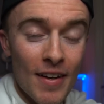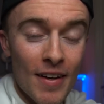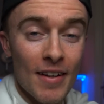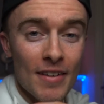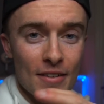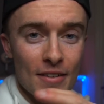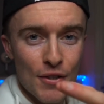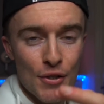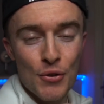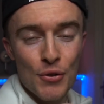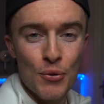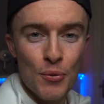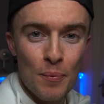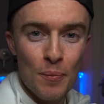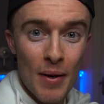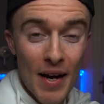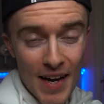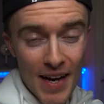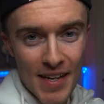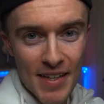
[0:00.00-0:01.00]
to
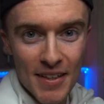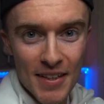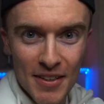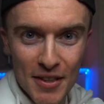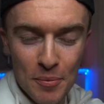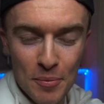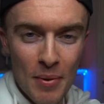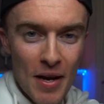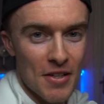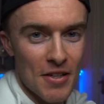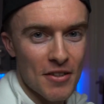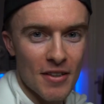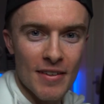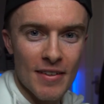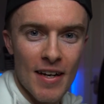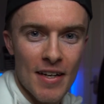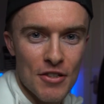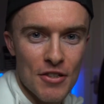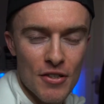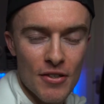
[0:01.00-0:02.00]
pay special
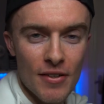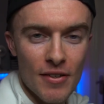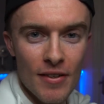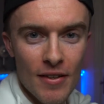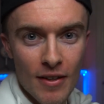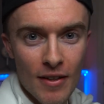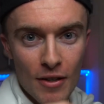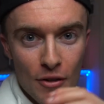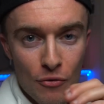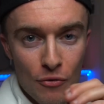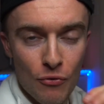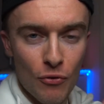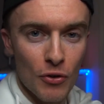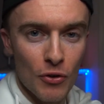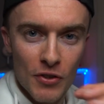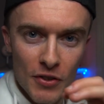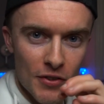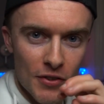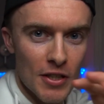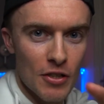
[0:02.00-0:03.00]
attention for
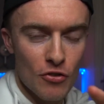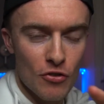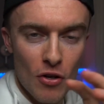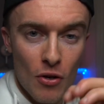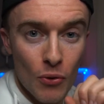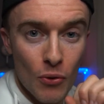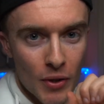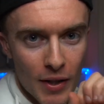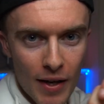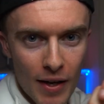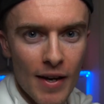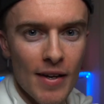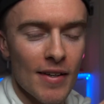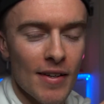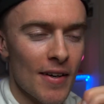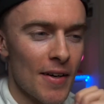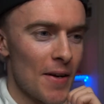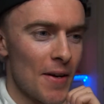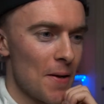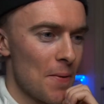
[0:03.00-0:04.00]
this intro, okay?
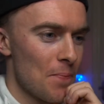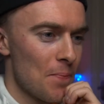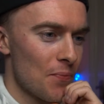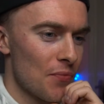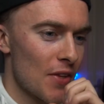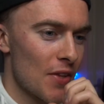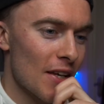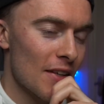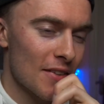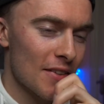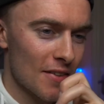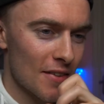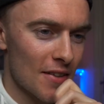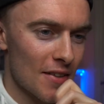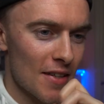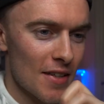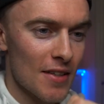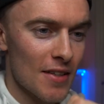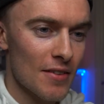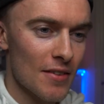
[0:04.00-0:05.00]
This
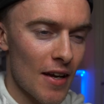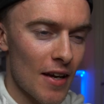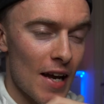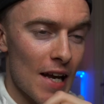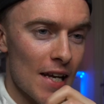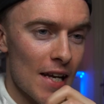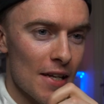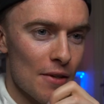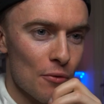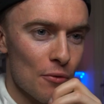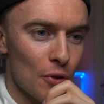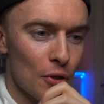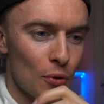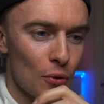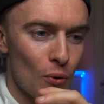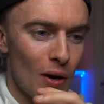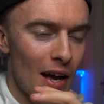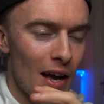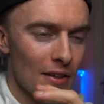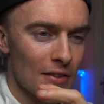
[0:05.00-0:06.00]
is a
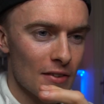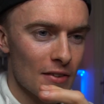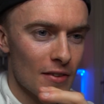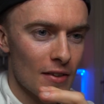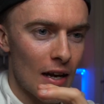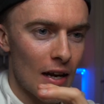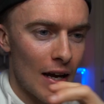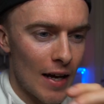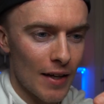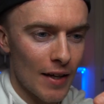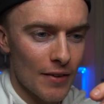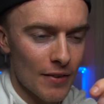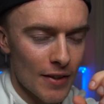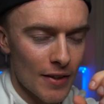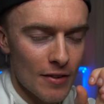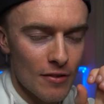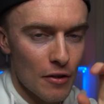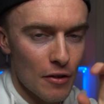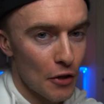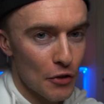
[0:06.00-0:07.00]
request, and
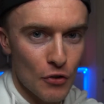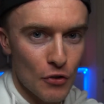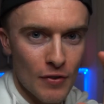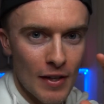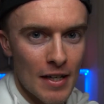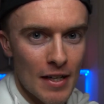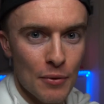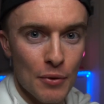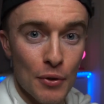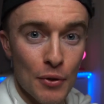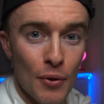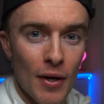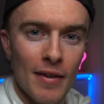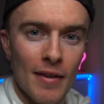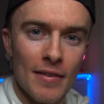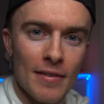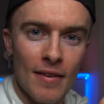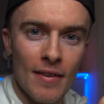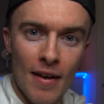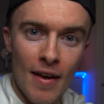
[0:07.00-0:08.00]
it's not just any
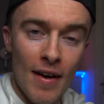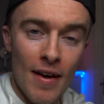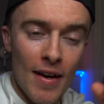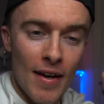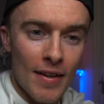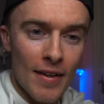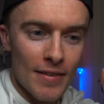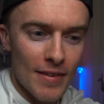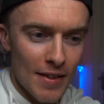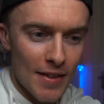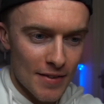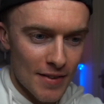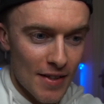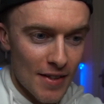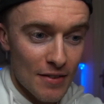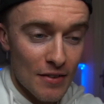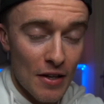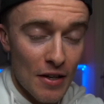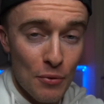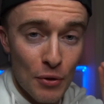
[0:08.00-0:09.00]
request. This
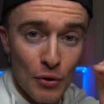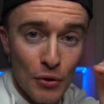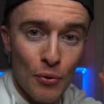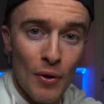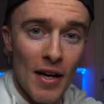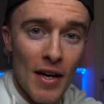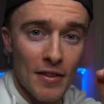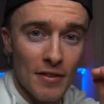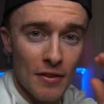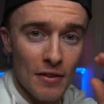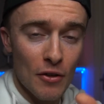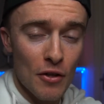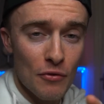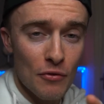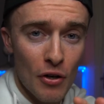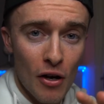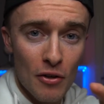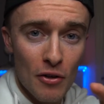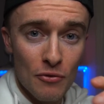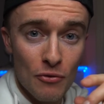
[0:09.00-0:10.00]
is a request that I've
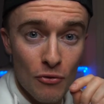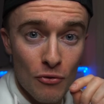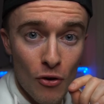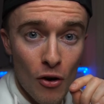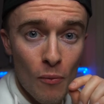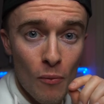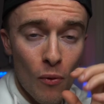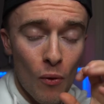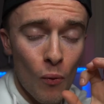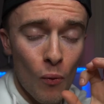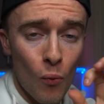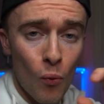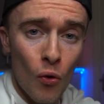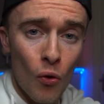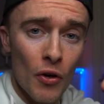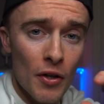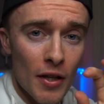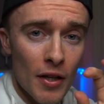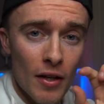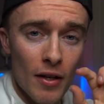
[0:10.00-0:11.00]
gotten from
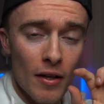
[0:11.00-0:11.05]
one